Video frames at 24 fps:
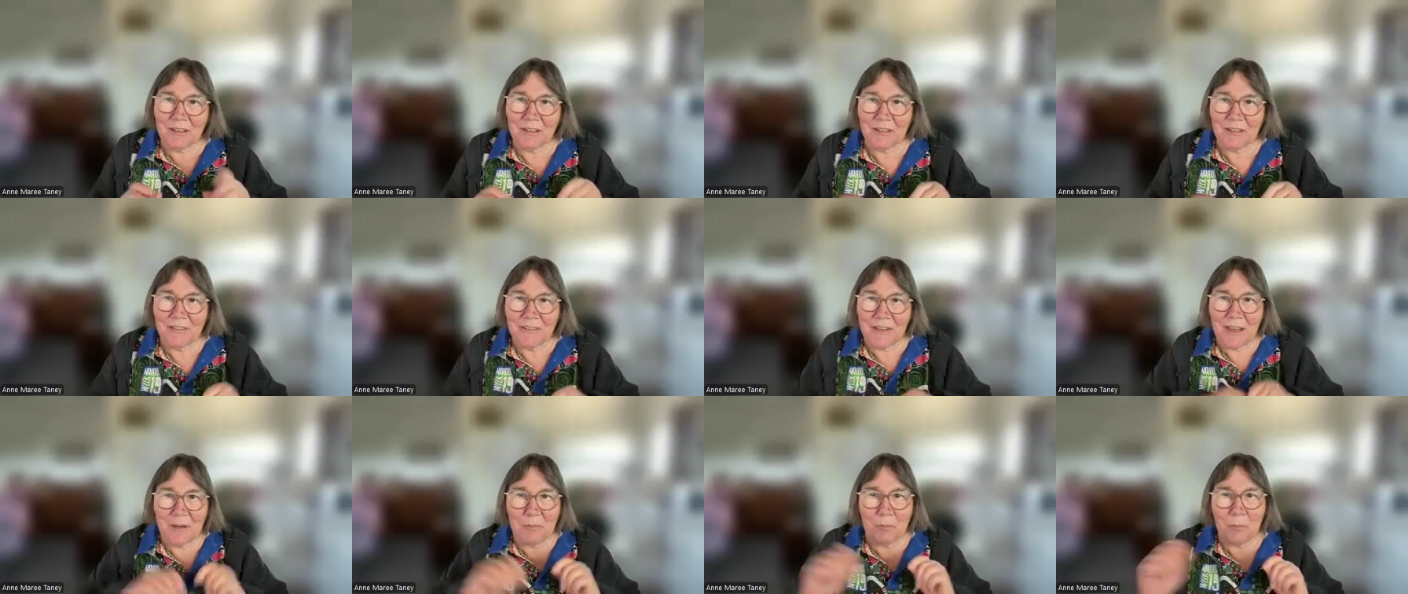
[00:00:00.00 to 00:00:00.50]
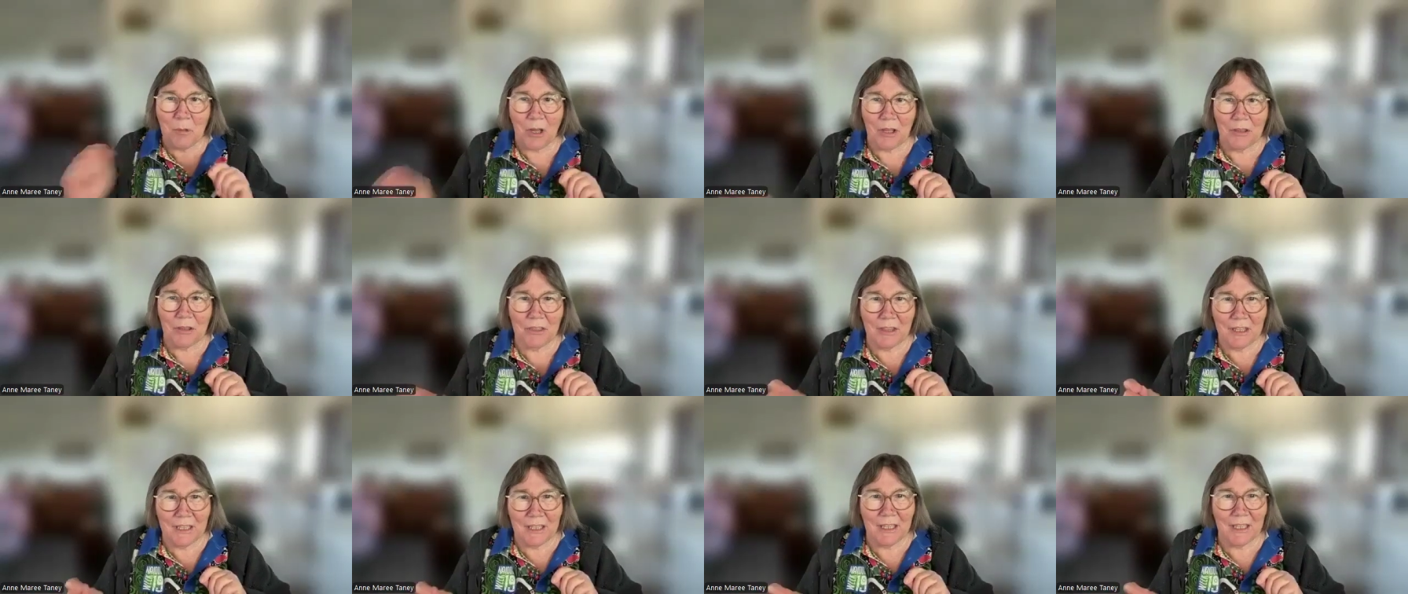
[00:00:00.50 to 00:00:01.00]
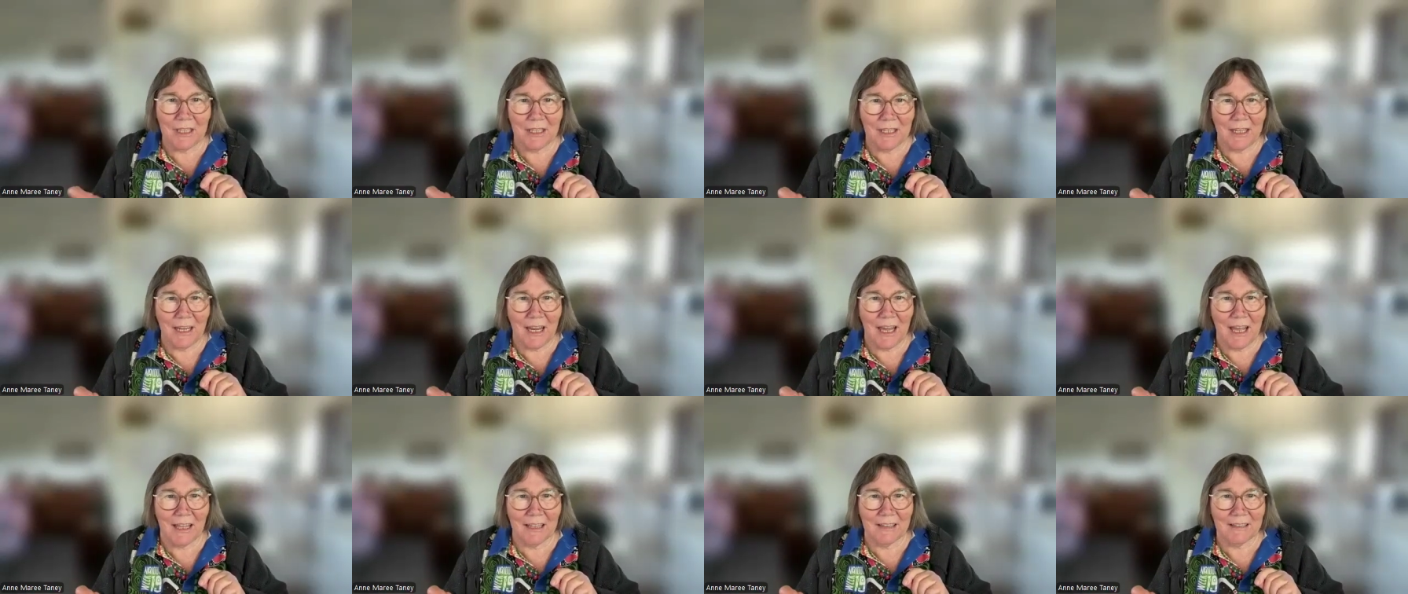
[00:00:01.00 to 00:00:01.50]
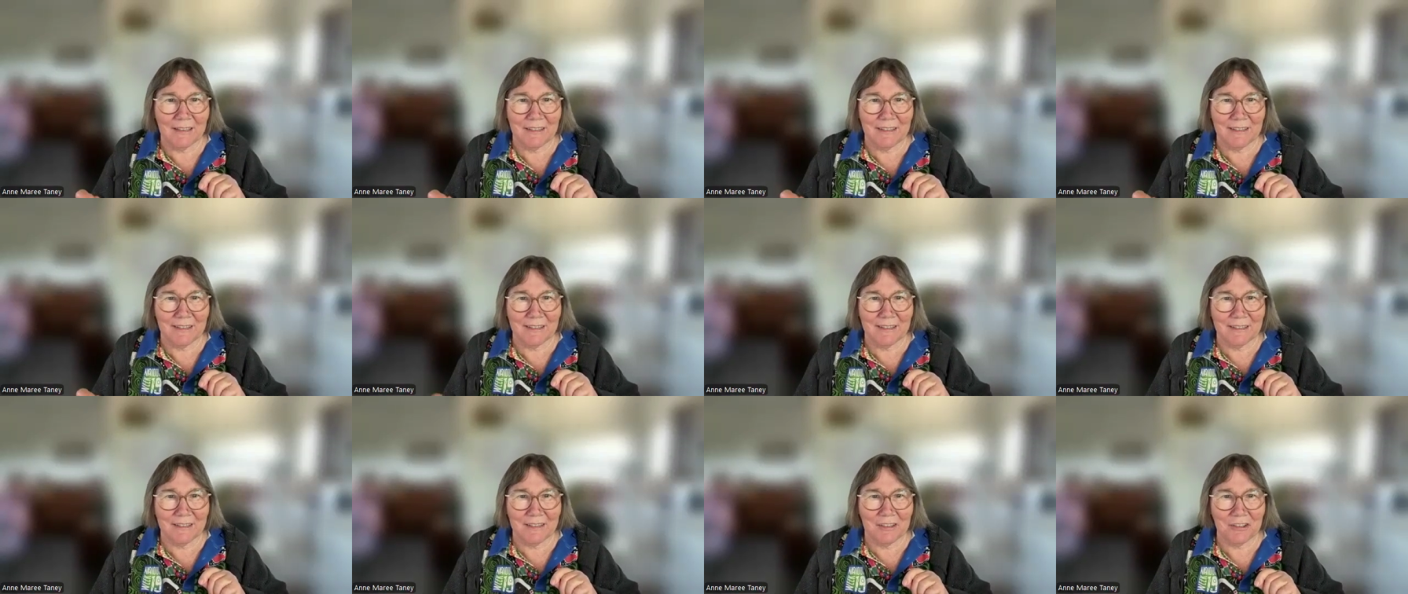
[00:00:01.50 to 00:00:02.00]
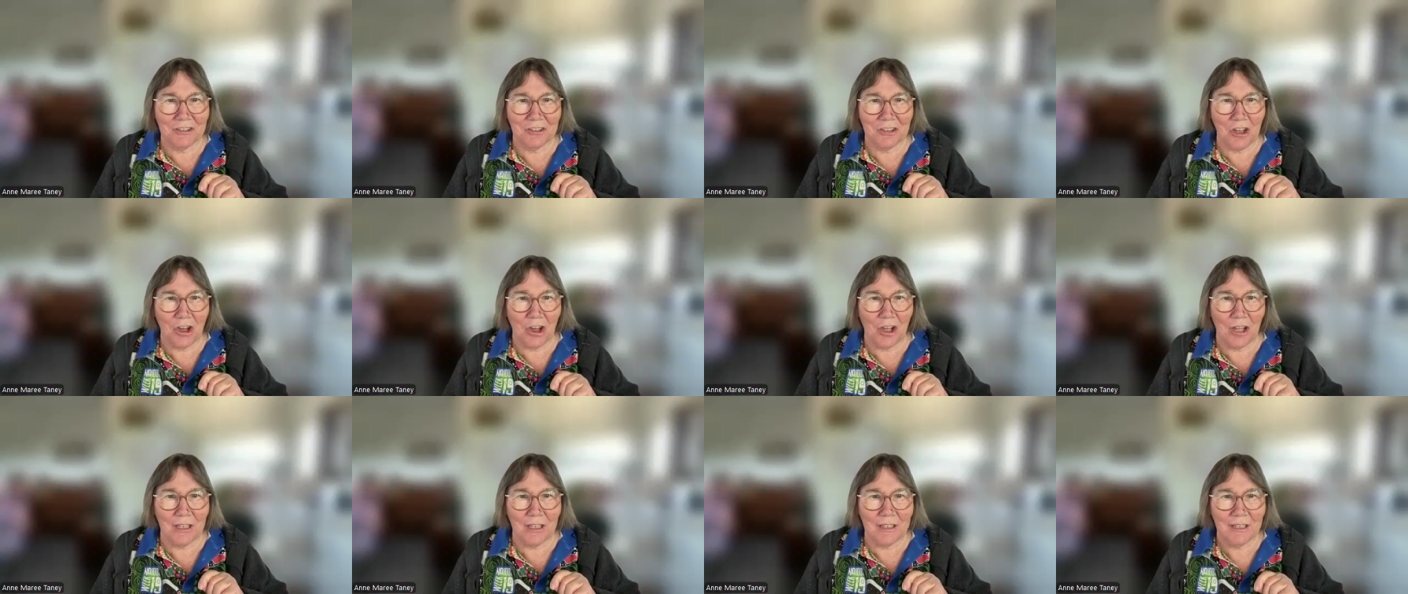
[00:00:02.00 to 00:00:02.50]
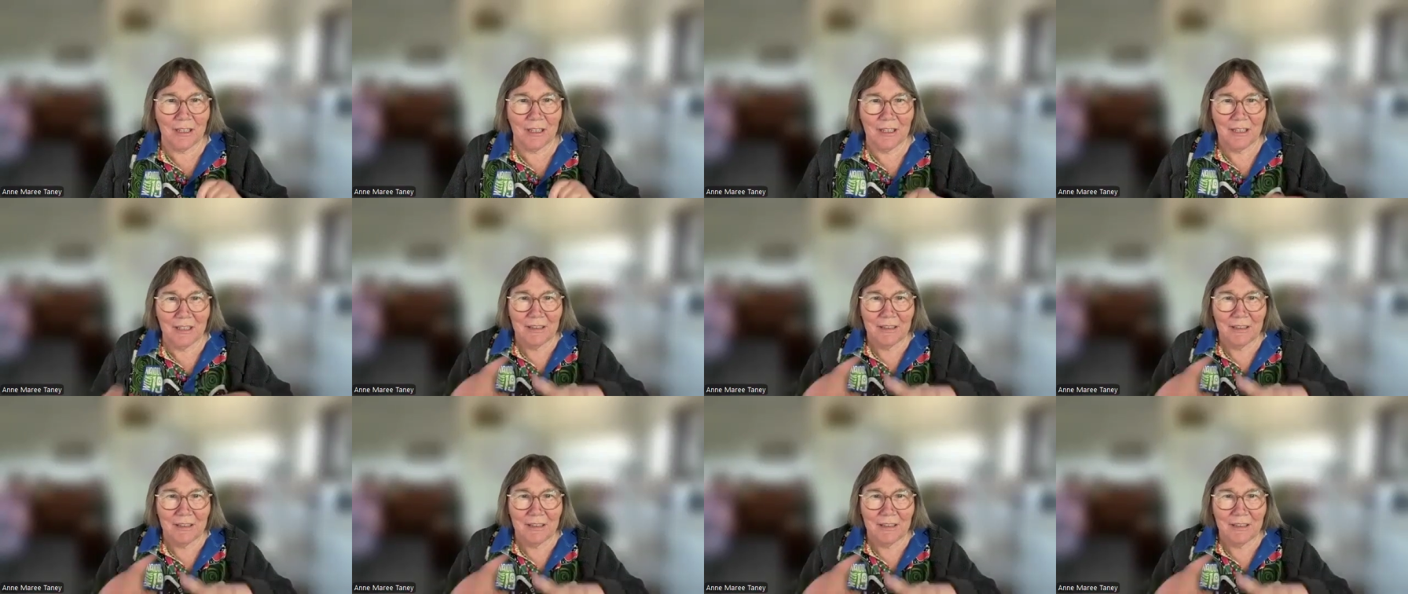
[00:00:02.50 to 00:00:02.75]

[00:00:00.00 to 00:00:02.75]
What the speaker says: sent my thing in last night,